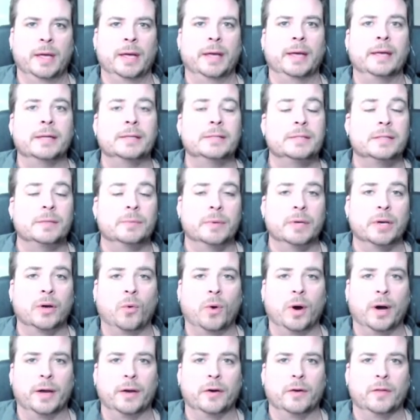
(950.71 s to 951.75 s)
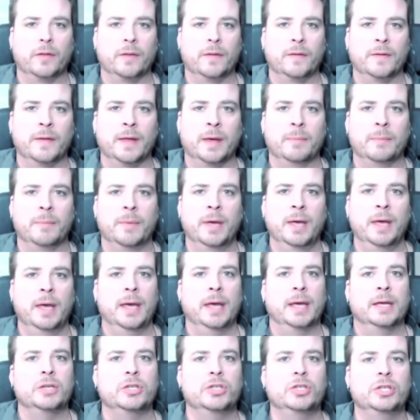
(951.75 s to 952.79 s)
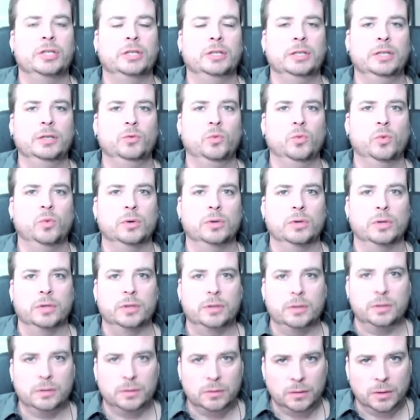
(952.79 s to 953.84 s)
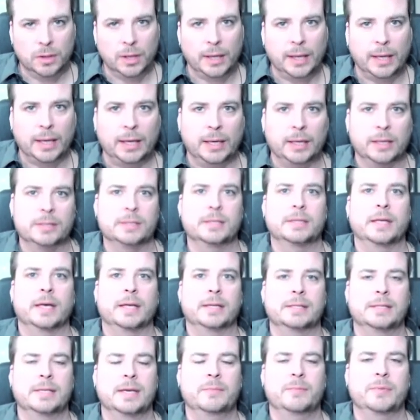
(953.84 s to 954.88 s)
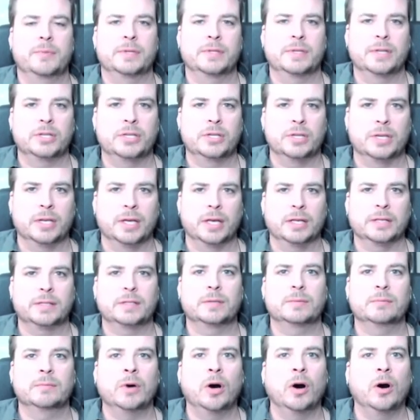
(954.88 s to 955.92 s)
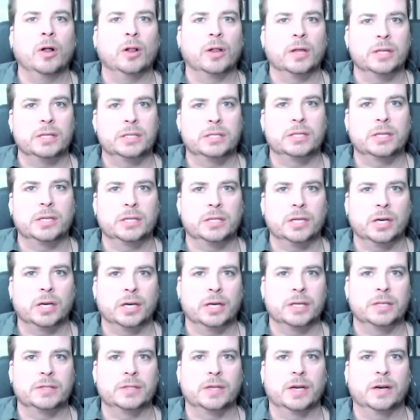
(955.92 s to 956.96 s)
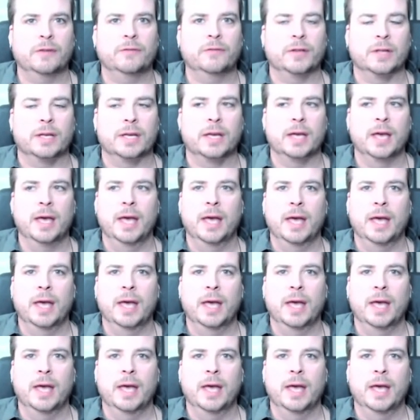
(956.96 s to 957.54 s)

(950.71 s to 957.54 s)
It's to be quieter than them. And she would get into that same position, get small and start talking softly.